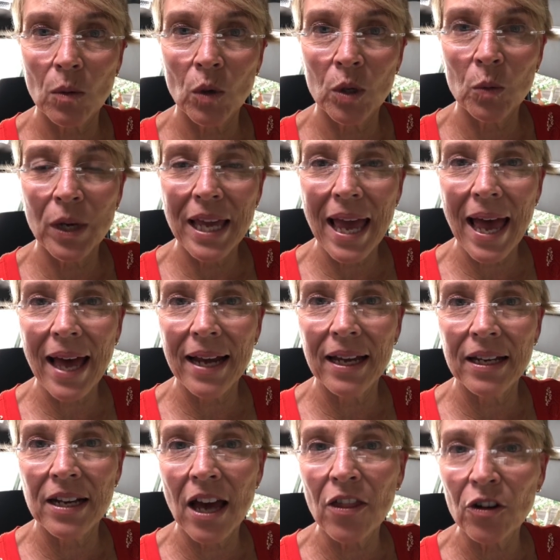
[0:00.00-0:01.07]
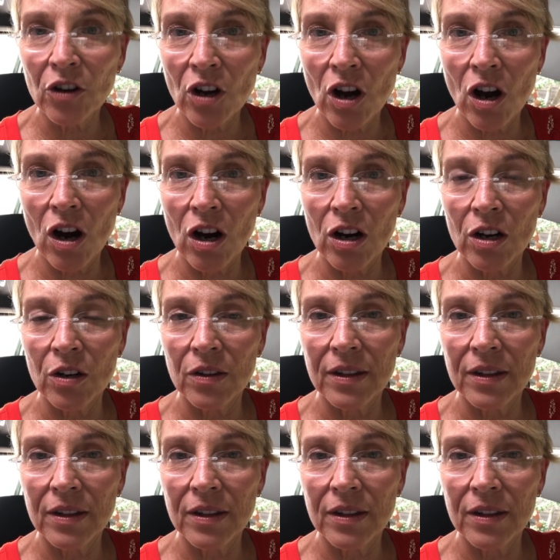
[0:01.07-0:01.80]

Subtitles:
when we had another car